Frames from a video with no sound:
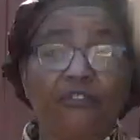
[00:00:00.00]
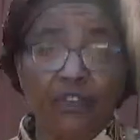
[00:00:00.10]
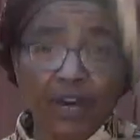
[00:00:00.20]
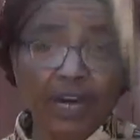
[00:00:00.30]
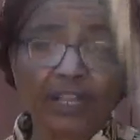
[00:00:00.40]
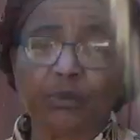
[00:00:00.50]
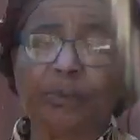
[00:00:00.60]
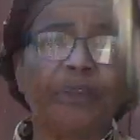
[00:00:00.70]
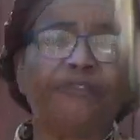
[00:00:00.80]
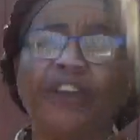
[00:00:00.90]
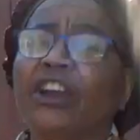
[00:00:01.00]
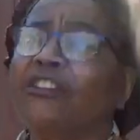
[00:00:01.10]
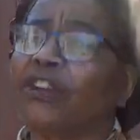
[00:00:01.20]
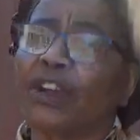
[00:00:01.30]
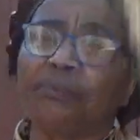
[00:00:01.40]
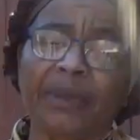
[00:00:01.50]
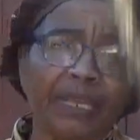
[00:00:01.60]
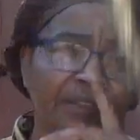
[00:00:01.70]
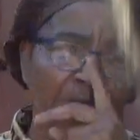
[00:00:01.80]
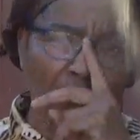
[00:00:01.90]
for us. We've been very, very
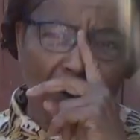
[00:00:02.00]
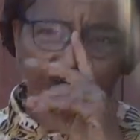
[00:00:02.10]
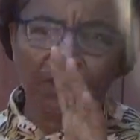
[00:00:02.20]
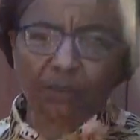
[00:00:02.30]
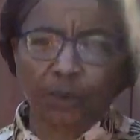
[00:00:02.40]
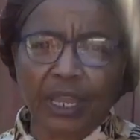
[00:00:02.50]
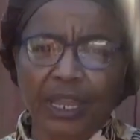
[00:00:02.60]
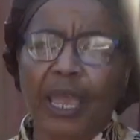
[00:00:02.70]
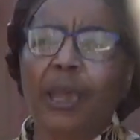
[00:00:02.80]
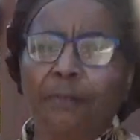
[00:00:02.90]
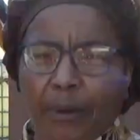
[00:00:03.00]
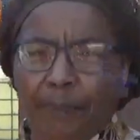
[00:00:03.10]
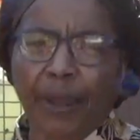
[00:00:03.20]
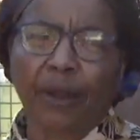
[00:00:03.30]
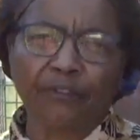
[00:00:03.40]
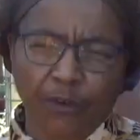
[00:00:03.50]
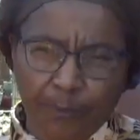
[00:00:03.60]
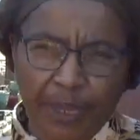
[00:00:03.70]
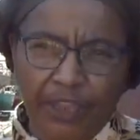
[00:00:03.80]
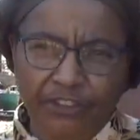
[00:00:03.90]
busy all this week preparing for
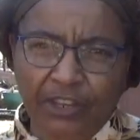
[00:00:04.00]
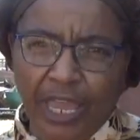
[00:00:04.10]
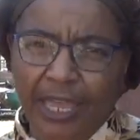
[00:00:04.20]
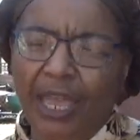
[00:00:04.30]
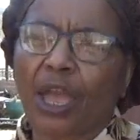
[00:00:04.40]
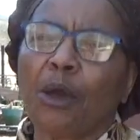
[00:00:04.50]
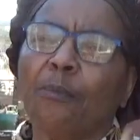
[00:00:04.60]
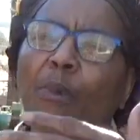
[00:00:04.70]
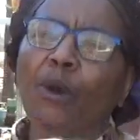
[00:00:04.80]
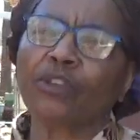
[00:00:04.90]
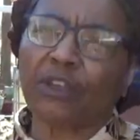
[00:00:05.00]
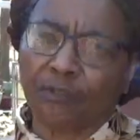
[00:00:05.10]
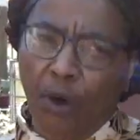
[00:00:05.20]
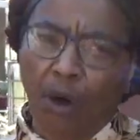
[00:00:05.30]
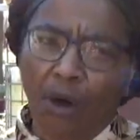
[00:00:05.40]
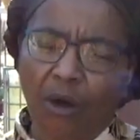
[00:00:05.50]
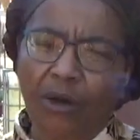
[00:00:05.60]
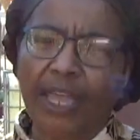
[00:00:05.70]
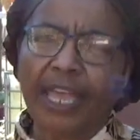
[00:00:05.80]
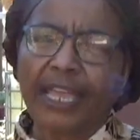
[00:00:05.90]
Pesach. Most of all,
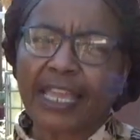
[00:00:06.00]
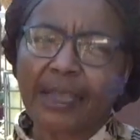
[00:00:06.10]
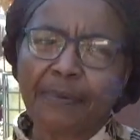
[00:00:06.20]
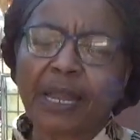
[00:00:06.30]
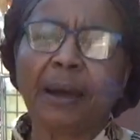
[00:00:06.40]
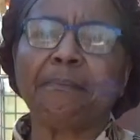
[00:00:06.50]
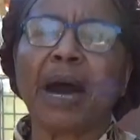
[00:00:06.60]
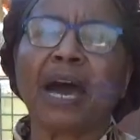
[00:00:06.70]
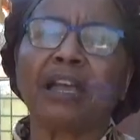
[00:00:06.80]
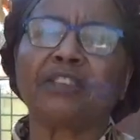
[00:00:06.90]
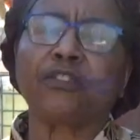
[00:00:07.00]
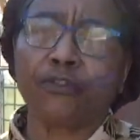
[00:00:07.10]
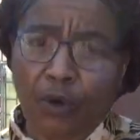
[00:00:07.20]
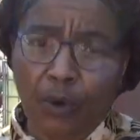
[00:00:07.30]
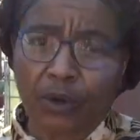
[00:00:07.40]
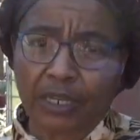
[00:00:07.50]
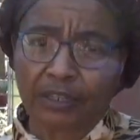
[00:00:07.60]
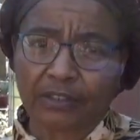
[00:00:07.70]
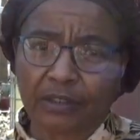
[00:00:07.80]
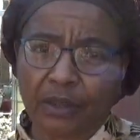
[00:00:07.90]
keeping our minds
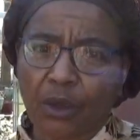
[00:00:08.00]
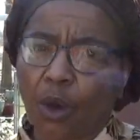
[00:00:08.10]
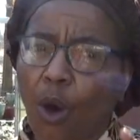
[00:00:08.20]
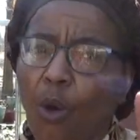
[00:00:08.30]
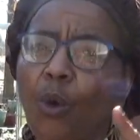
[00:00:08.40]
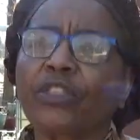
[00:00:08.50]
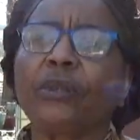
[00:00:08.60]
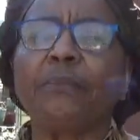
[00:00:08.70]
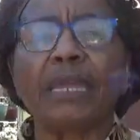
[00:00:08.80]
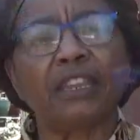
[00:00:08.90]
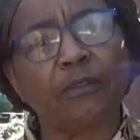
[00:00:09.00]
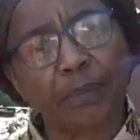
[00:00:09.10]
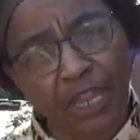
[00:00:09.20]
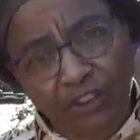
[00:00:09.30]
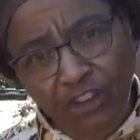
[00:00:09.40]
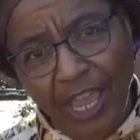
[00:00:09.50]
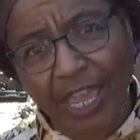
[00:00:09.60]
focused on what the meaning of Pesach